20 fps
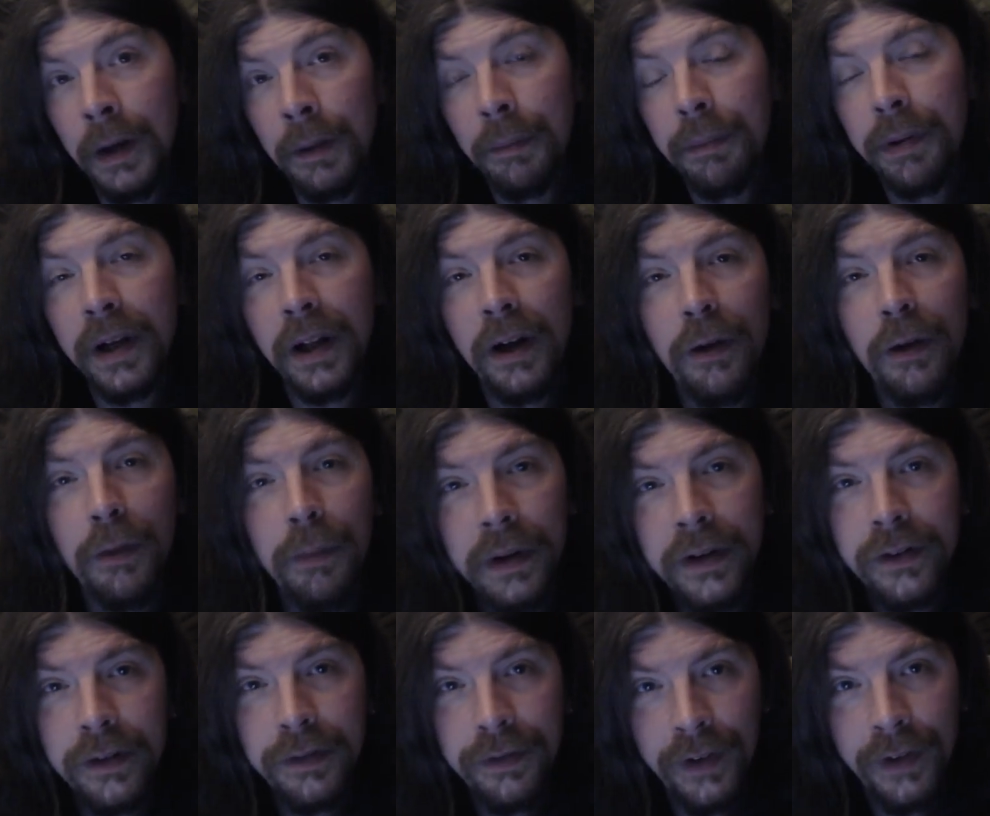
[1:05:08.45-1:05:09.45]
put a whole
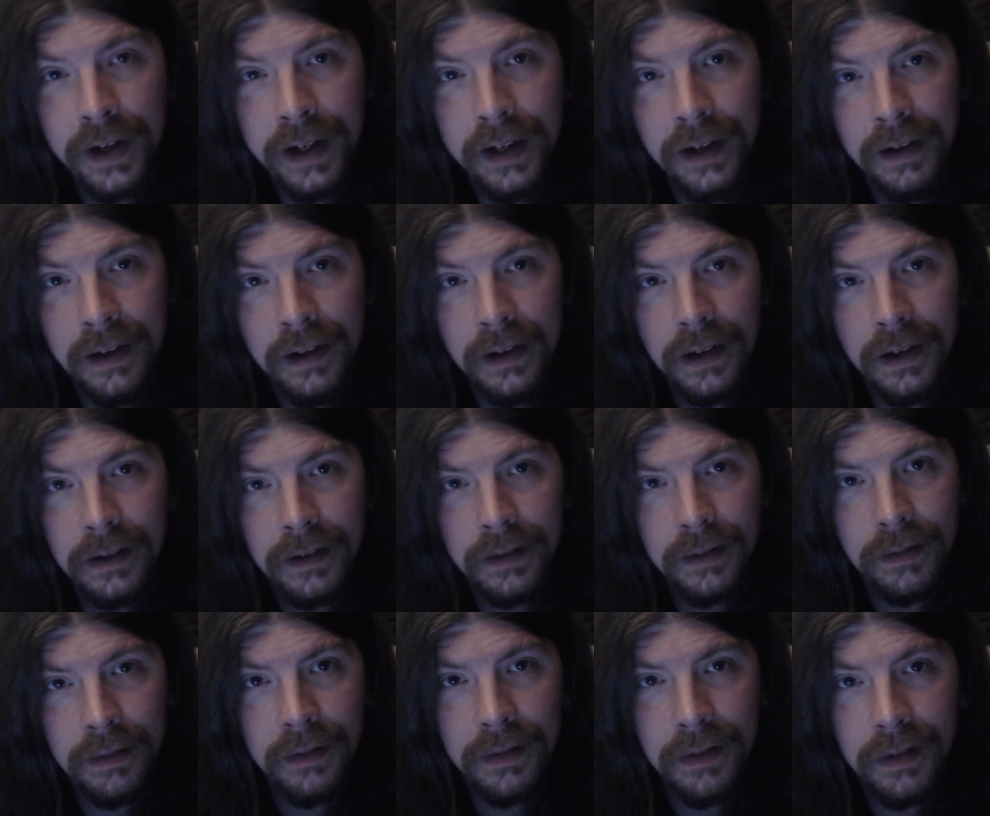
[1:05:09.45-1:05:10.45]
bunch of fucking
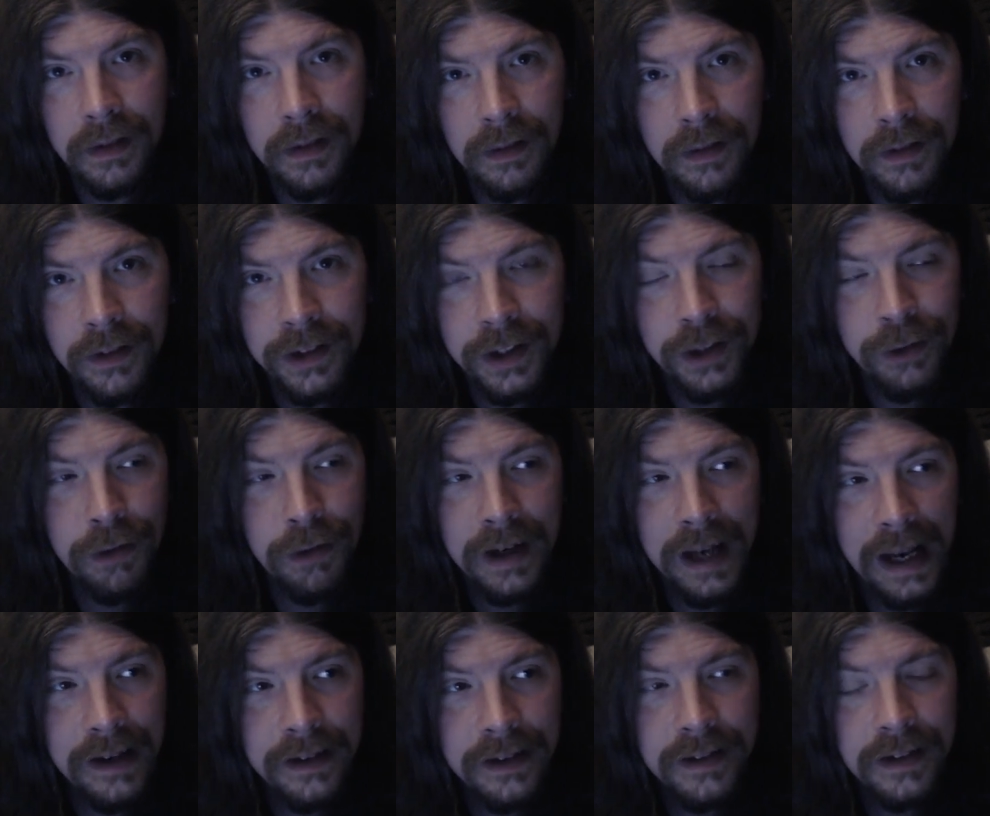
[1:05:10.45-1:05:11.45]
citric
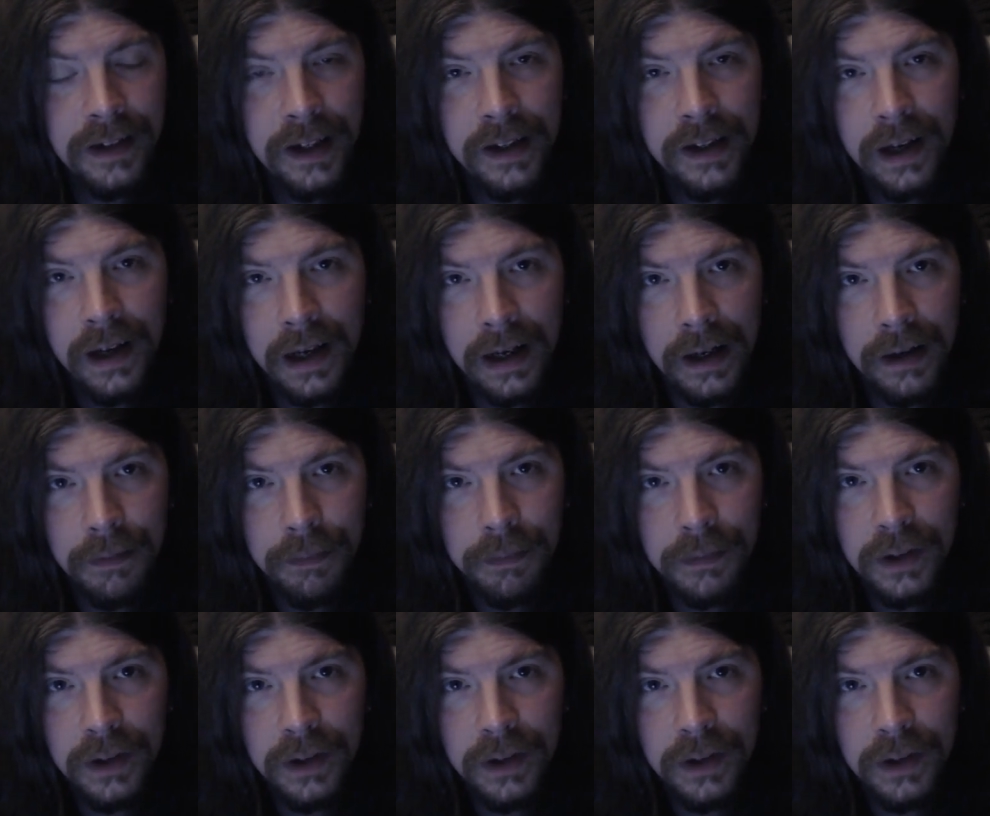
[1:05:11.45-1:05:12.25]
acid in your hair,